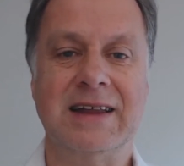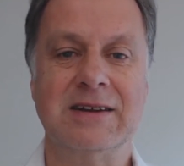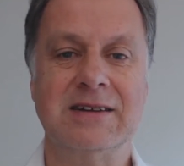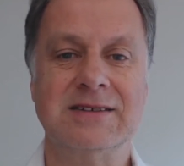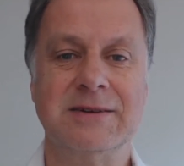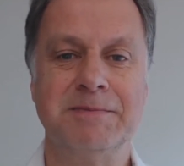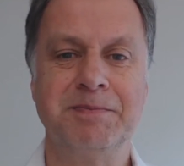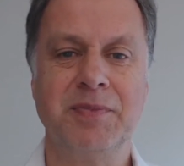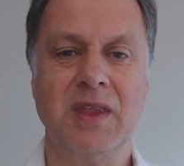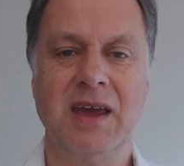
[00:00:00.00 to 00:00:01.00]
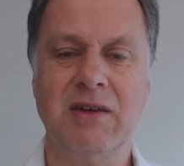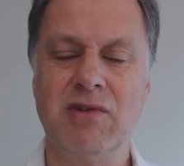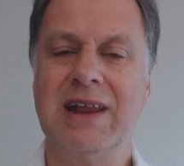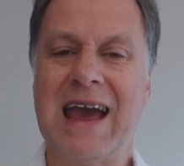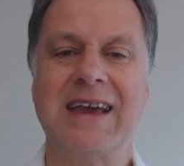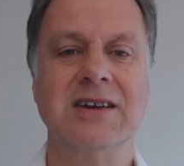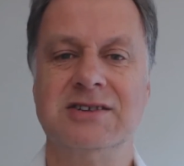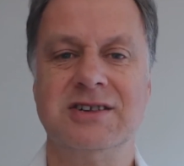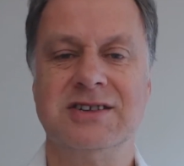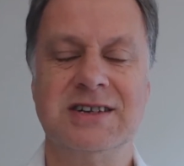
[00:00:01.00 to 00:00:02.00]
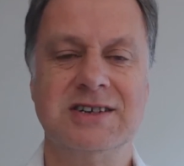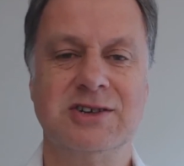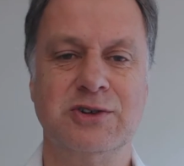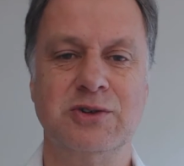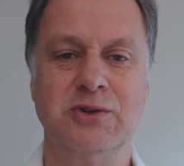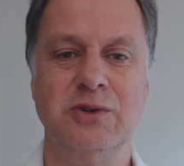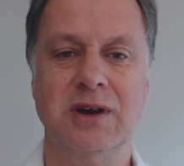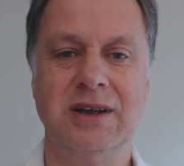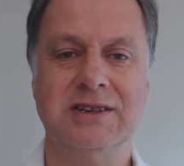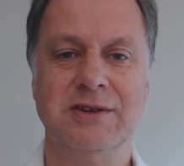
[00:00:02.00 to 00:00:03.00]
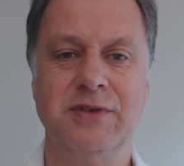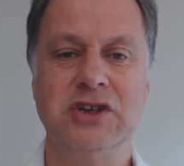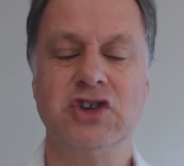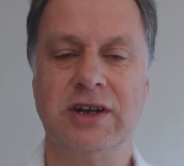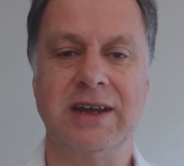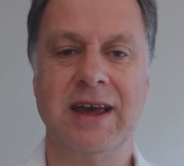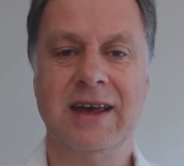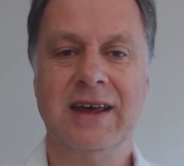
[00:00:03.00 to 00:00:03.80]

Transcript: and it really anchors us into Finchley.